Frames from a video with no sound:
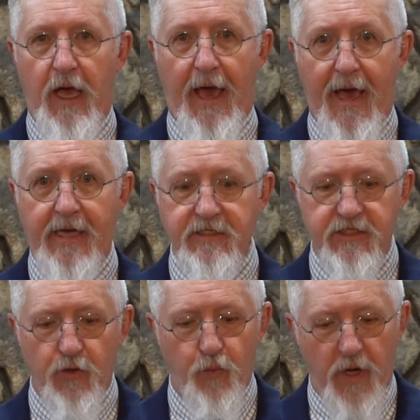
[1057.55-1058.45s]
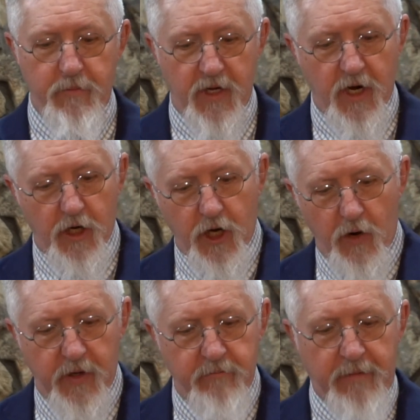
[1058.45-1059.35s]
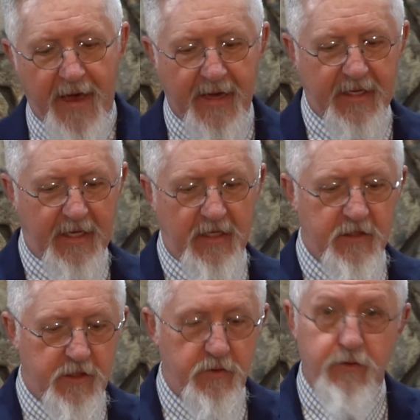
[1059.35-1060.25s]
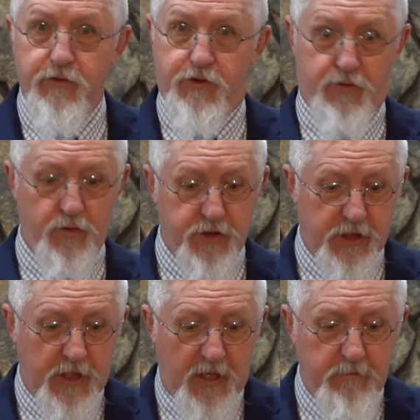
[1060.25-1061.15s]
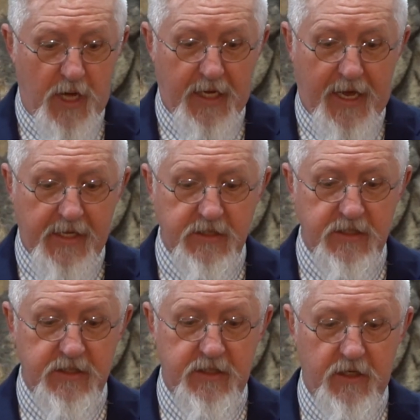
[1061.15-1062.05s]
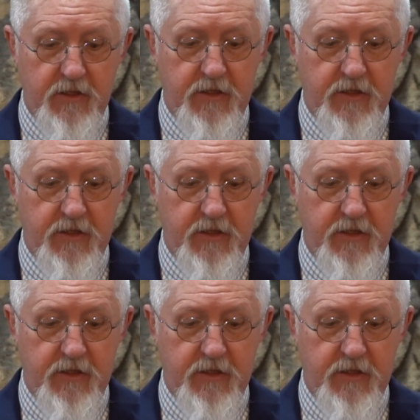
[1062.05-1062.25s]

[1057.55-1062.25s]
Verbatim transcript: as the women are going back into Jerusalem, I guess, they're,